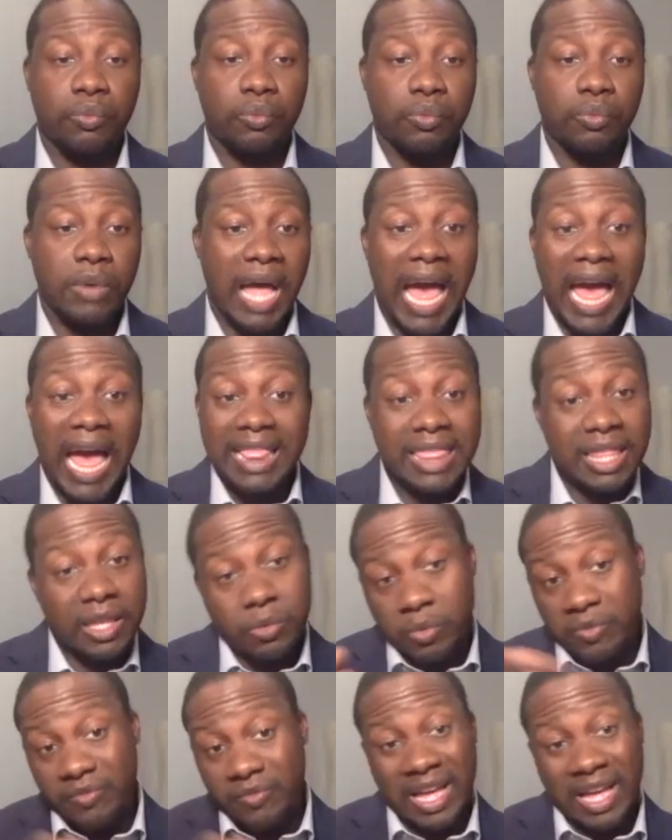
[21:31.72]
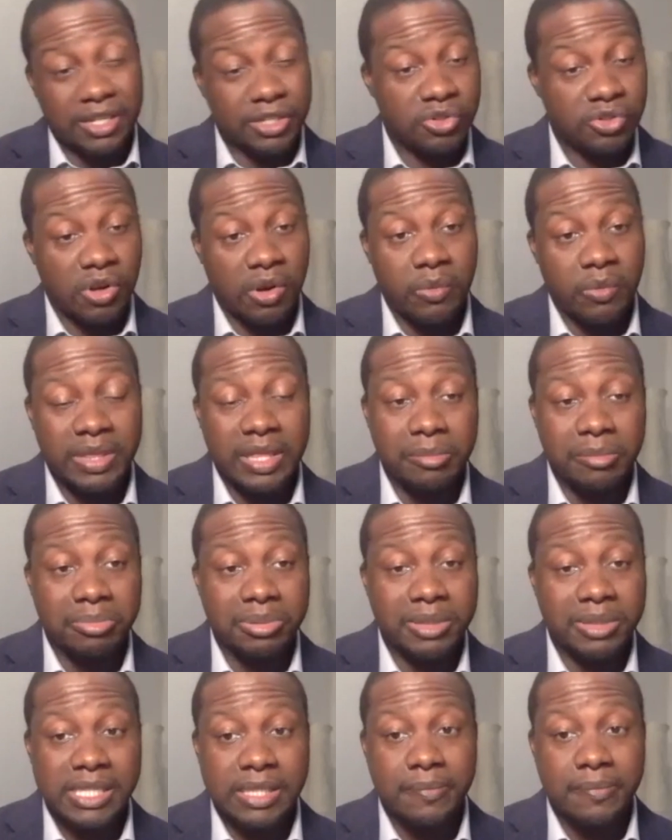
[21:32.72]
I think we've got to start with
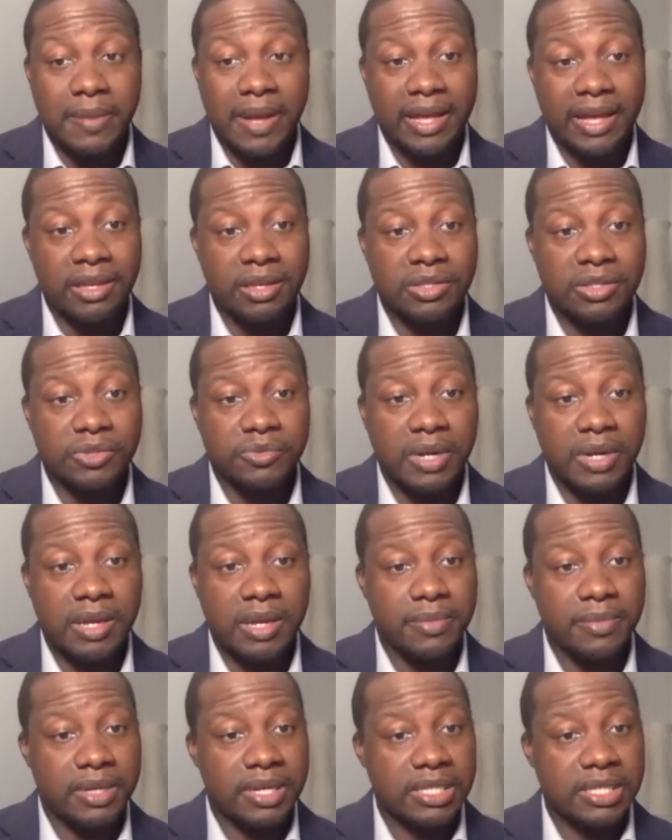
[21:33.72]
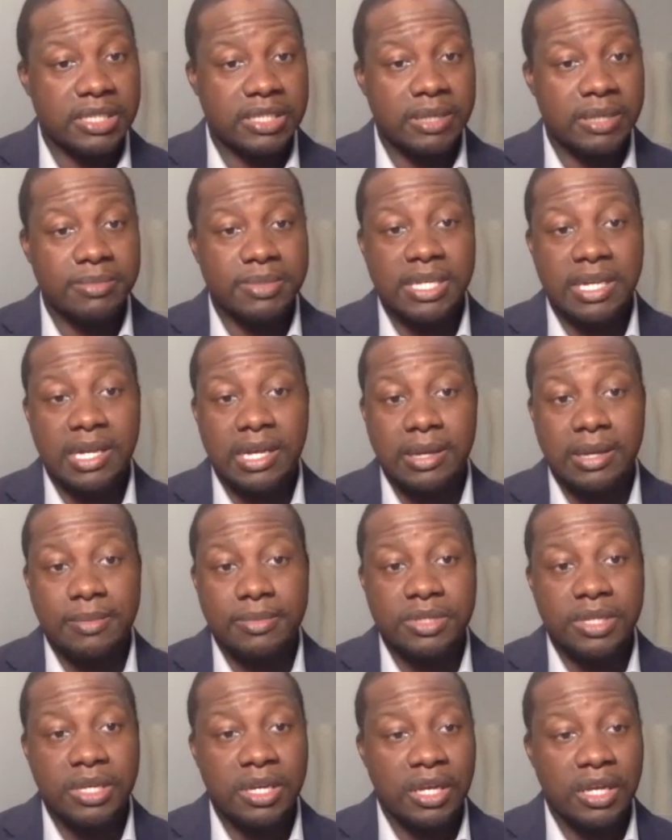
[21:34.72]
implicit bias, right? Because
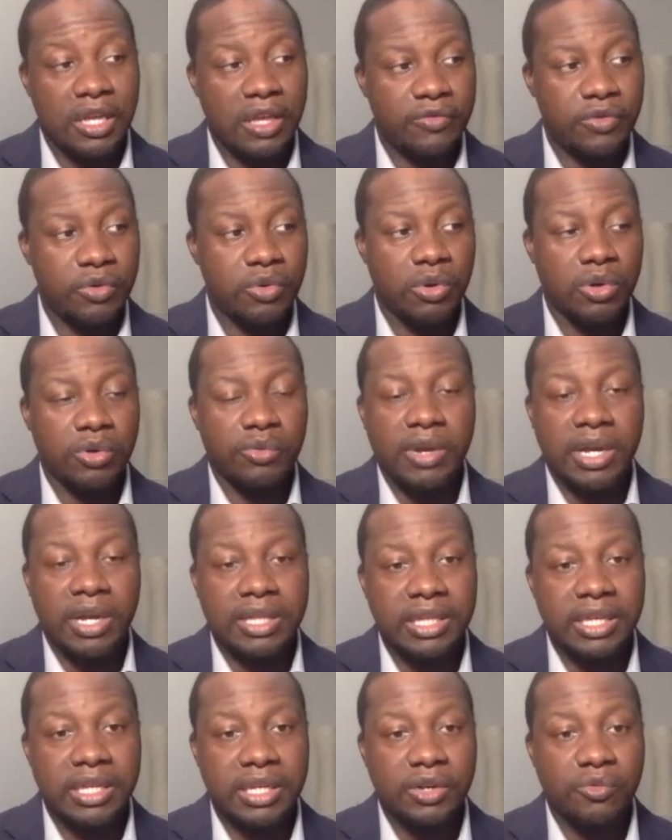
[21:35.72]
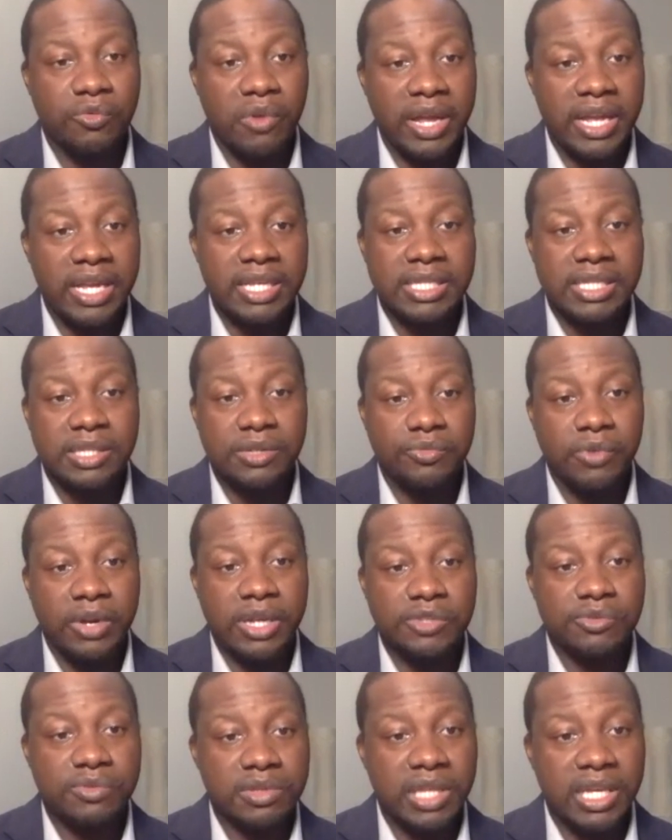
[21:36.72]
sometimes if you go directly into race and
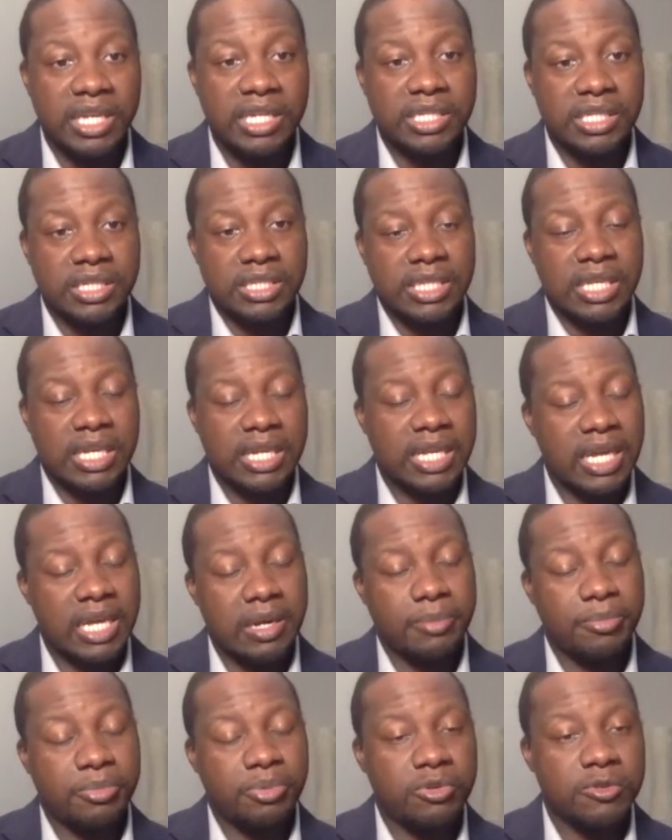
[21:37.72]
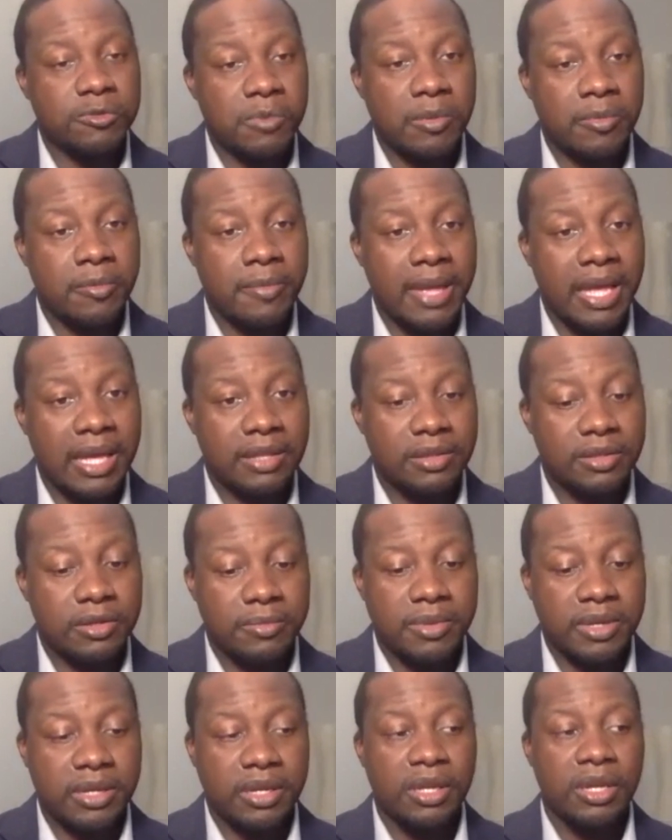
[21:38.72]
race relations, that kind of pulls people back a little
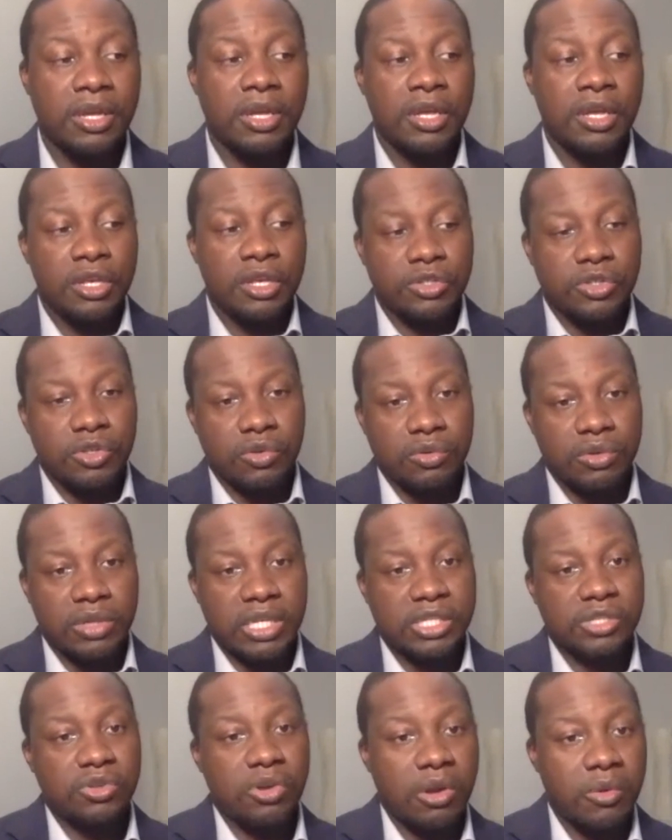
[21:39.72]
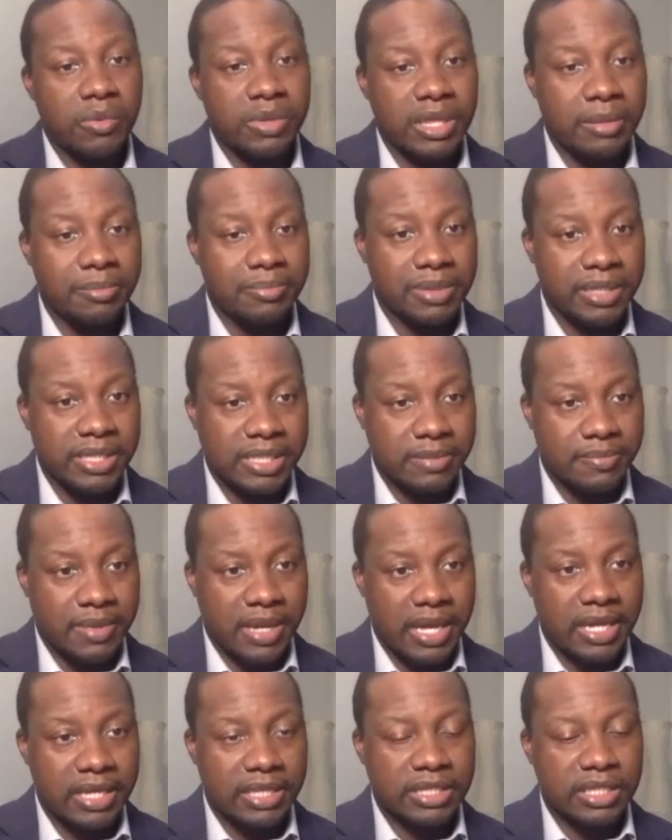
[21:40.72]
bit. So let's start with implicit
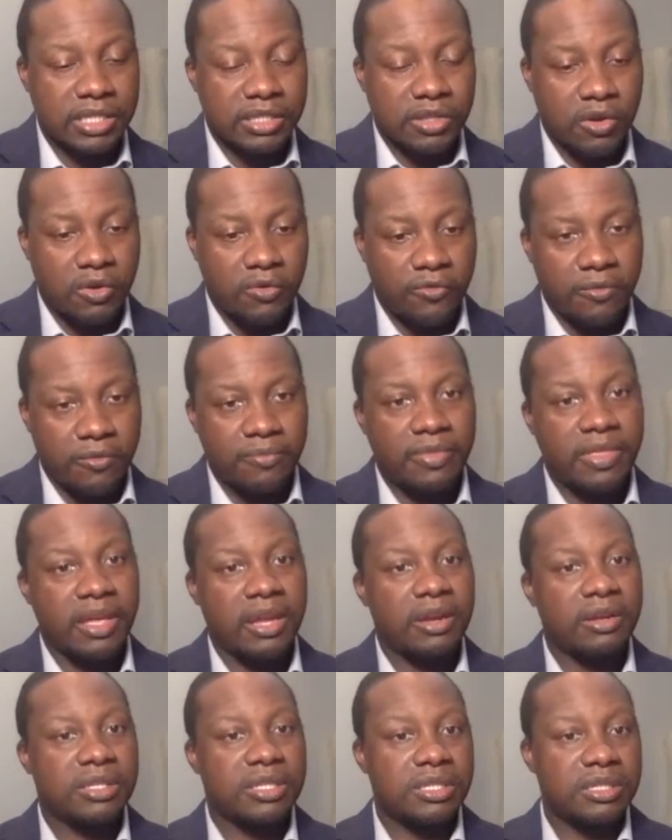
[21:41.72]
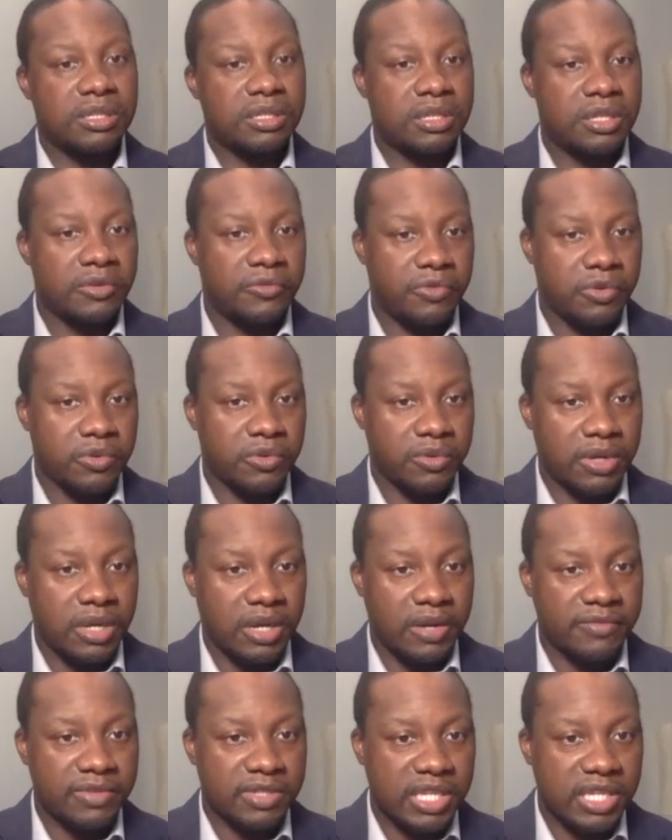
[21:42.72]
bias. Let's go from there to difficult
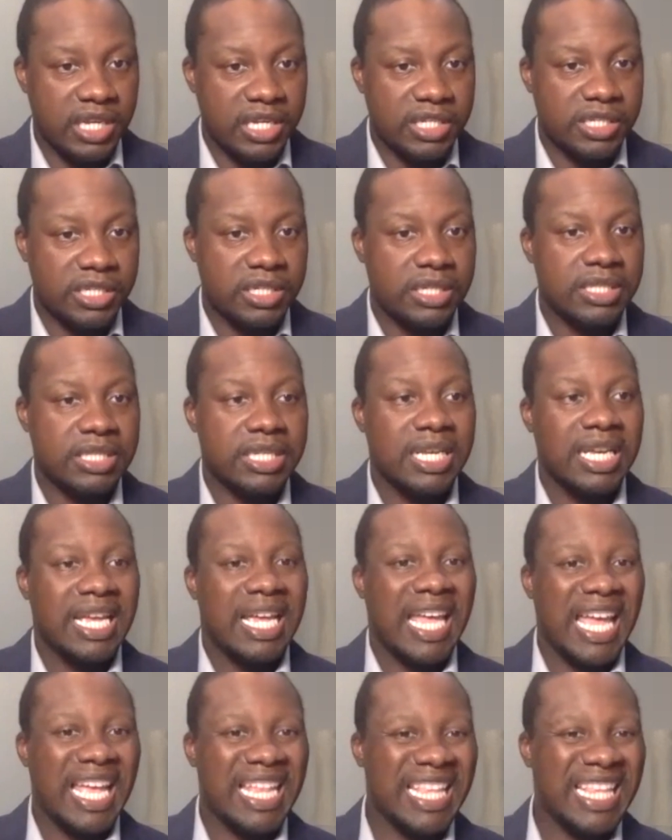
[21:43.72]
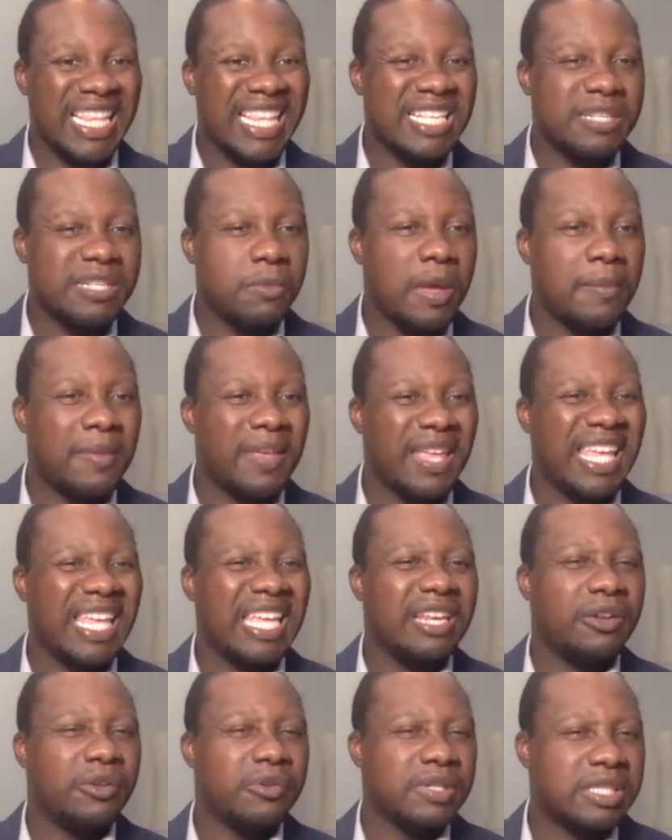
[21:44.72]
conversations. And then let's maybe
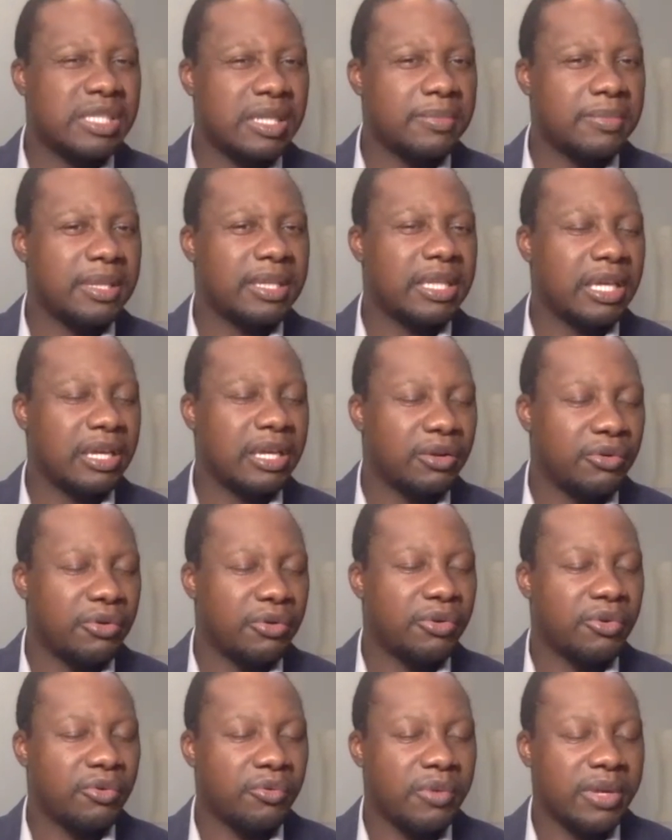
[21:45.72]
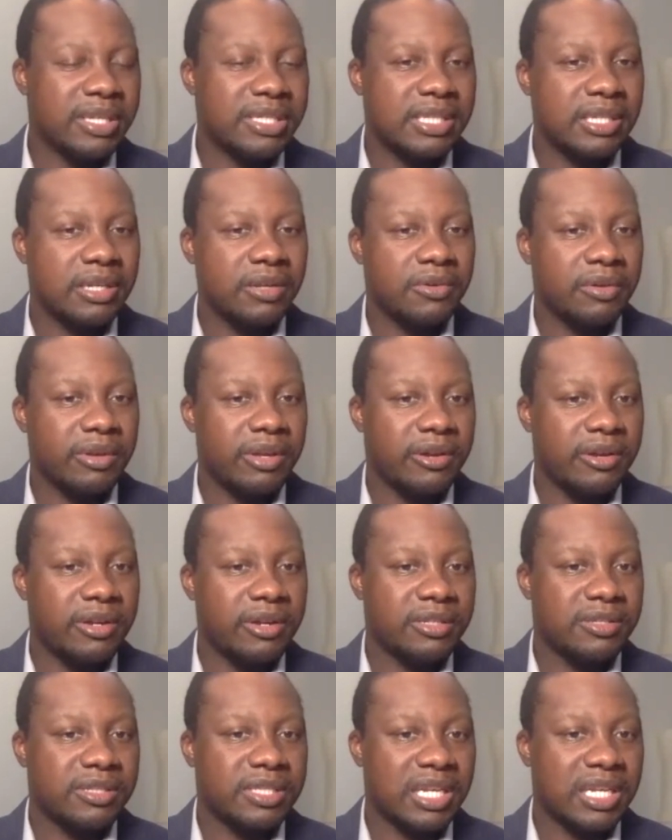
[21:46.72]
end on something like critical race theory or
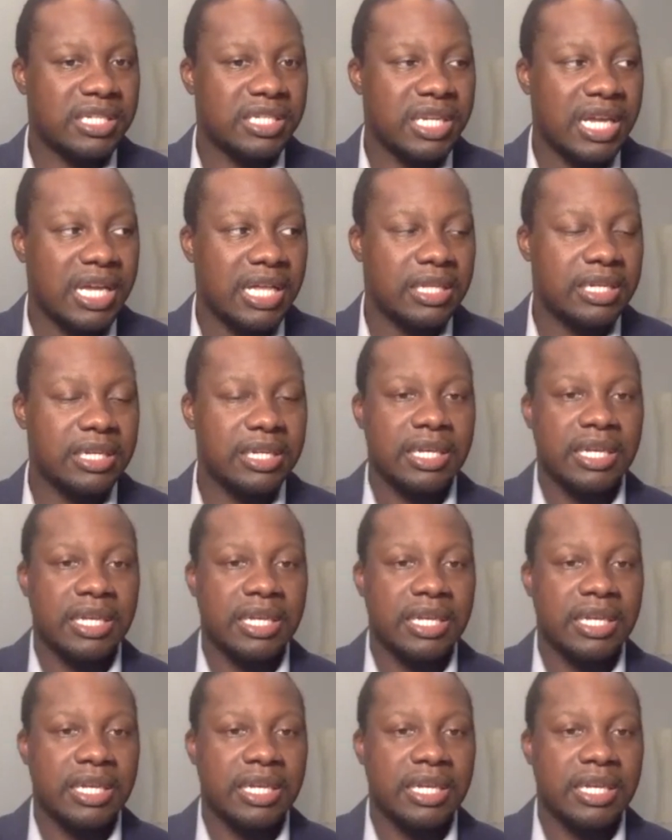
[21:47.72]
intersectionality.